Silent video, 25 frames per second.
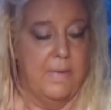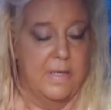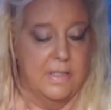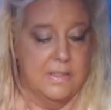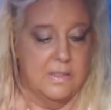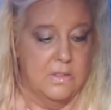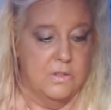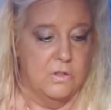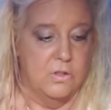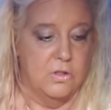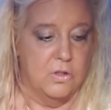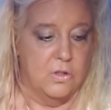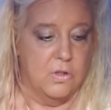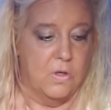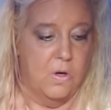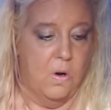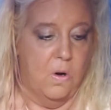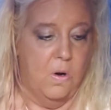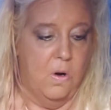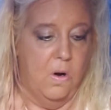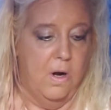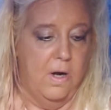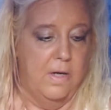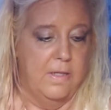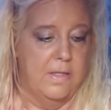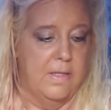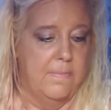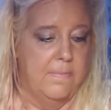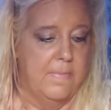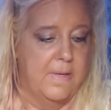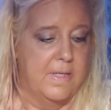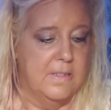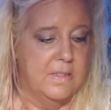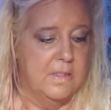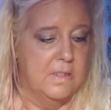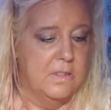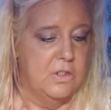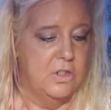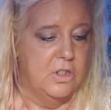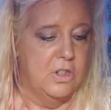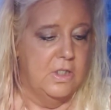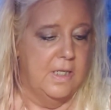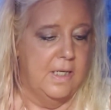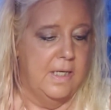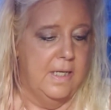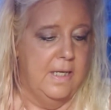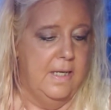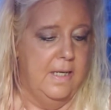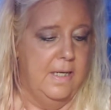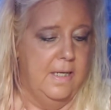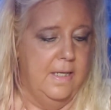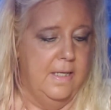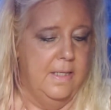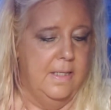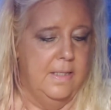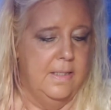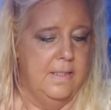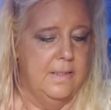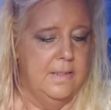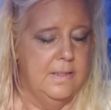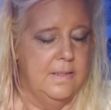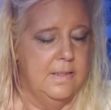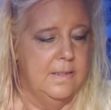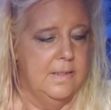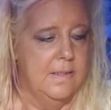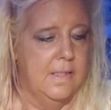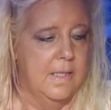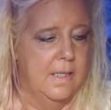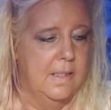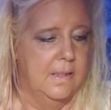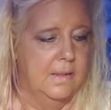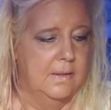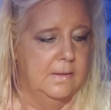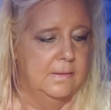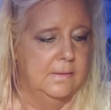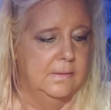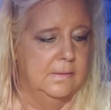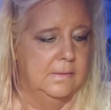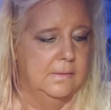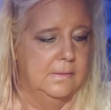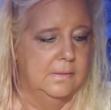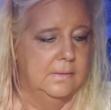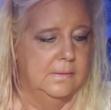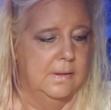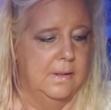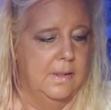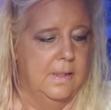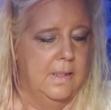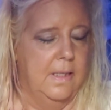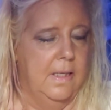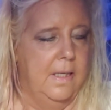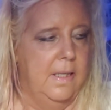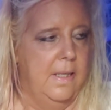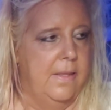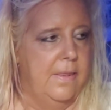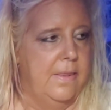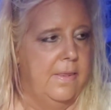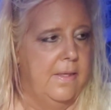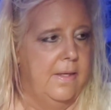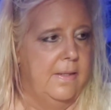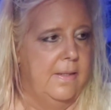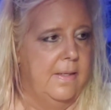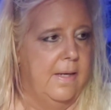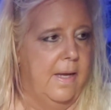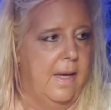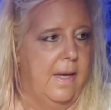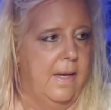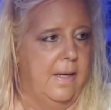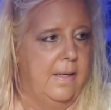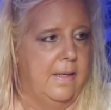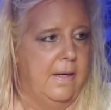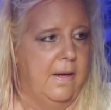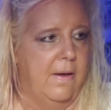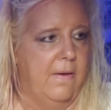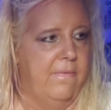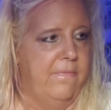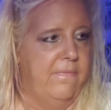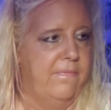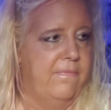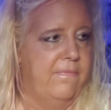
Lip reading: messenger card. The message is the Nine of